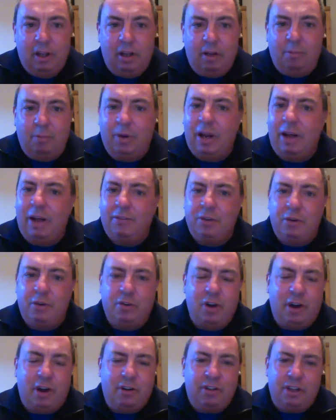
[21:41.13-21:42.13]
but after you've
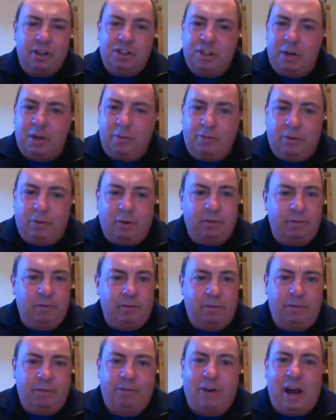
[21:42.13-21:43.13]
gone to the gym for
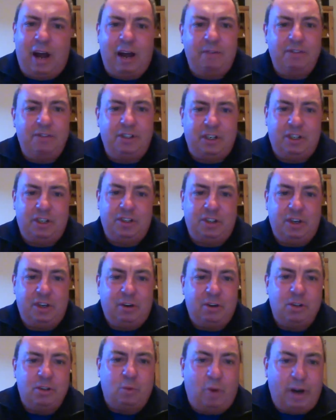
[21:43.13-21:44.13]
5, 6
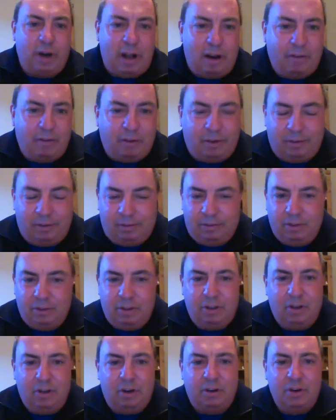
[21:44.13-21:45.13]
years or whatever,
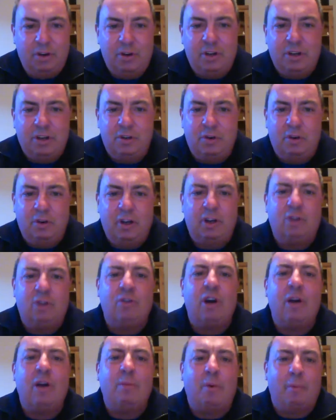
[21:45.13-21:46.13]
you can do
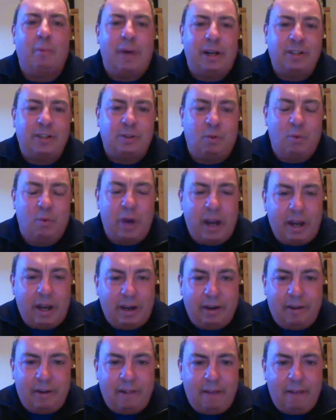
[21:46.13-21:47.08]
incredible amounts of weight.